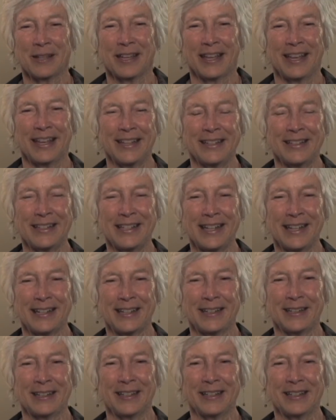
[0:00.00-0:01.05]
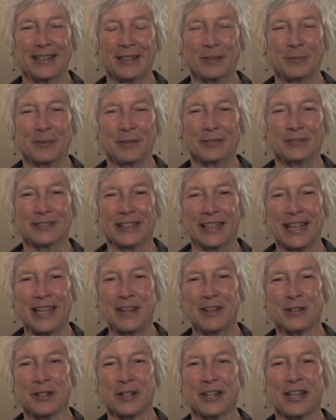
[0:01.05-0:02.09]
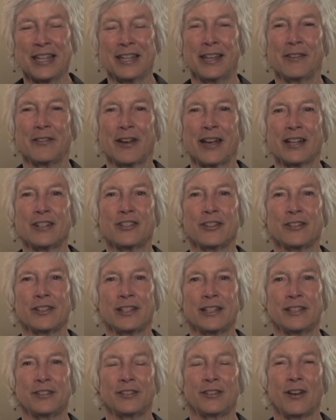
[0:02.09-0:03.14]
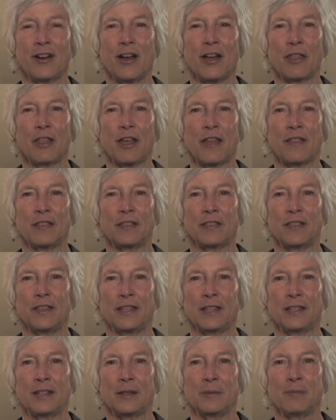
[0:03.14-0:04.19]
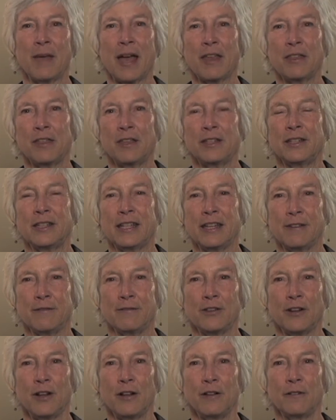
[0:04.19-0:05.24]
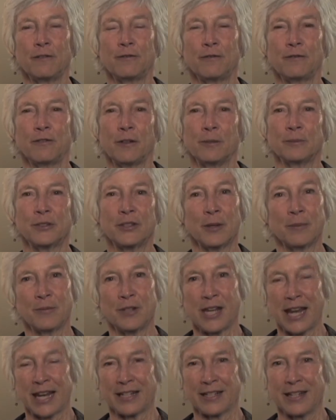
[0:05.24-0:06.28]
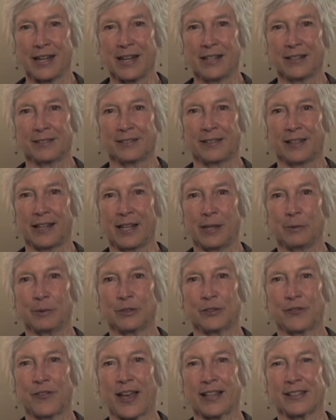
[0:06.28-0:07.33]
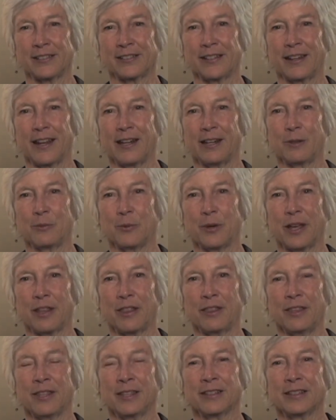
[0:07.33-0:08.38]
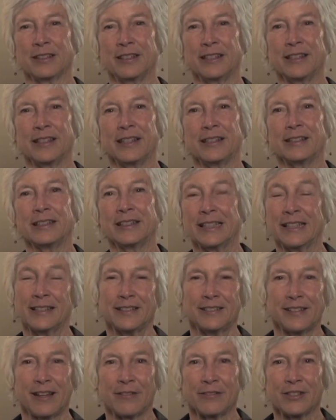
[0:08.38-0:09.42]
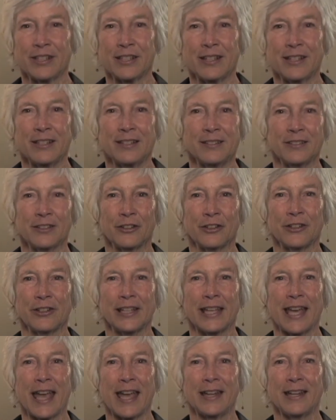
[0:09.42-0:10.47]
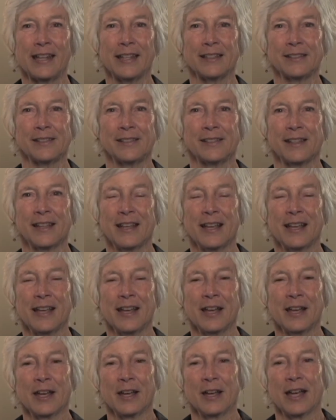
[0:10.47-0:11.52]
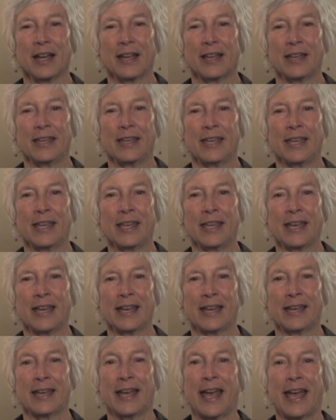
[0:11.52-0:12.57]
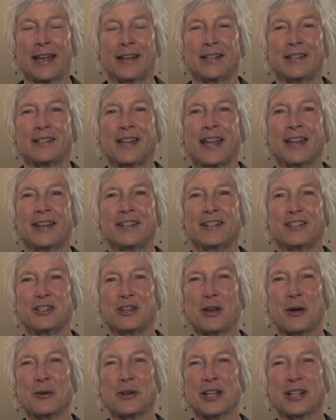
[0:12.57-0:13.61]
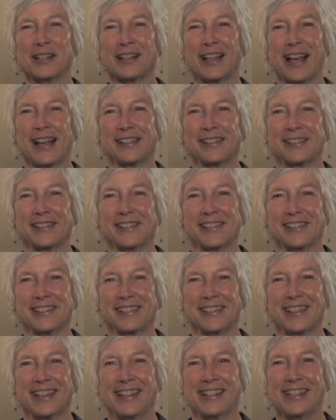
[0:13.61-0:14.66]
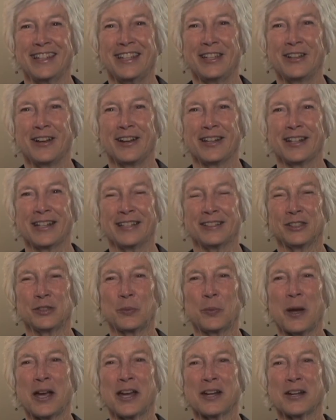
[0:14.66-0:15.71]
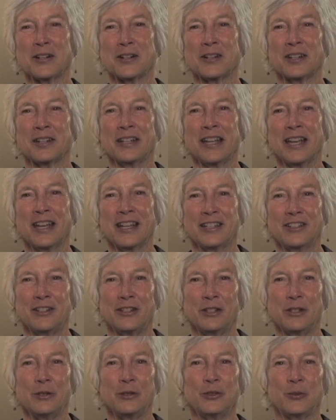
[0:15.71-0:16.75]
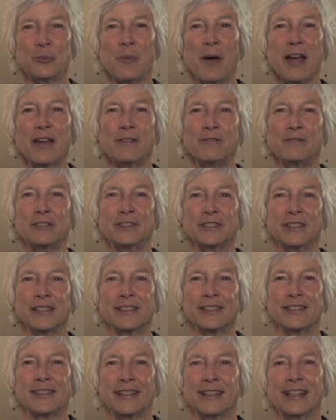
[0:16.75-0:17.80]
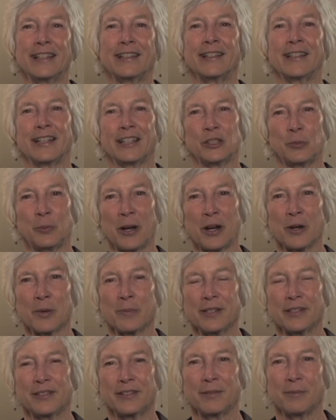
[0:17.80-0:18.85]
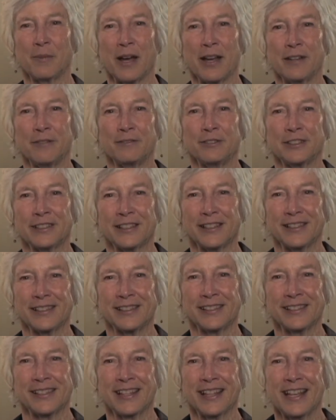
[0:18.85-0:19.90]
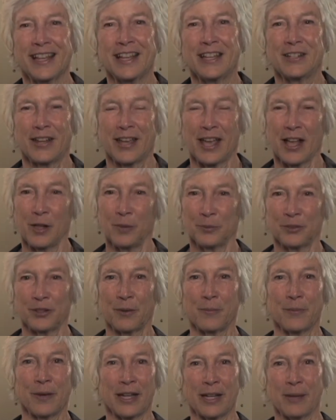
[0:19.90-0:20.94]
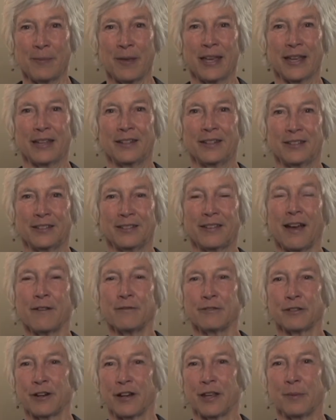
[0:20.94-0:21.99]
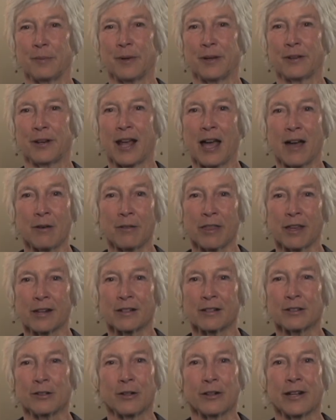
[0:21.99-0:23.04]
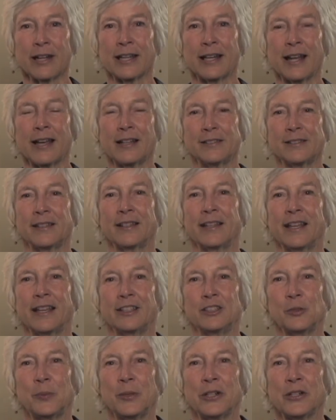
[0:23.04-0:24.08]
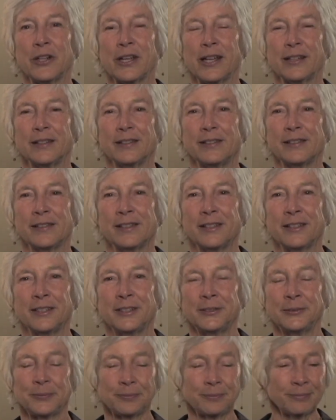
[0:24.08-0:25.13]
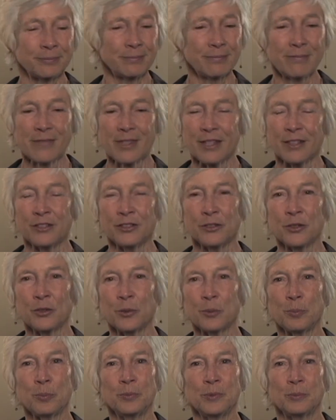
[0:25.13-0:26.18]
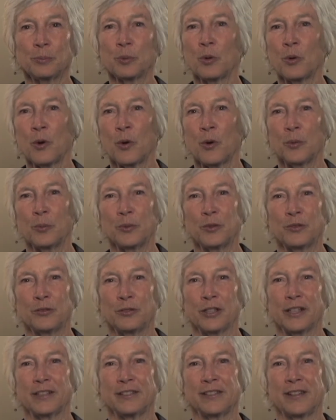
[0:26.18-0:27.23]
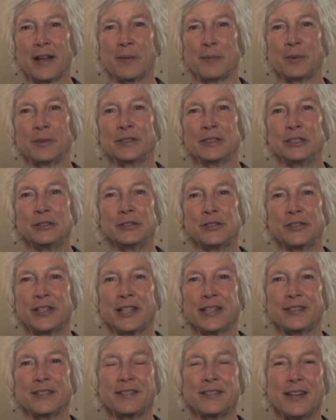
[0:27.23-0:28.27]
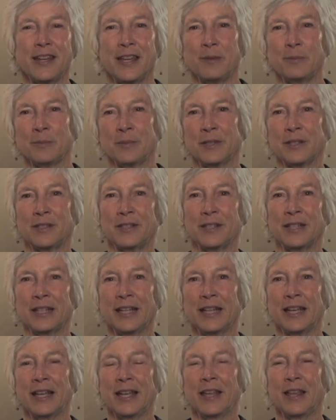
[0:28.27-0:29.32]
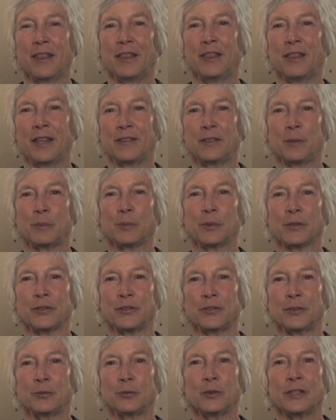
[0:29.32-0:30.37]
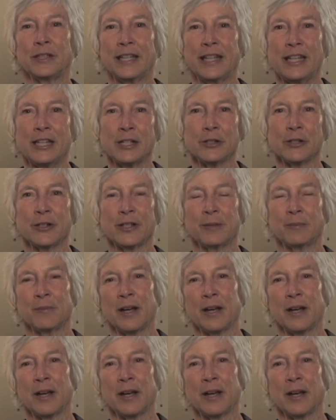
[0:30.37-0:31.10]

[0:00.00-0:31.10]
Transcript: And later, he gradually saw that the method evolved from some techniques that he was fascinated with in the 70s and early 80s. He had attended yoga classes, and he got inspired to use mindfulness and little experiments in mindfulness to help somebody make a discovery about how they're organizing experience. So probes, for example, using a statement that the person would hear in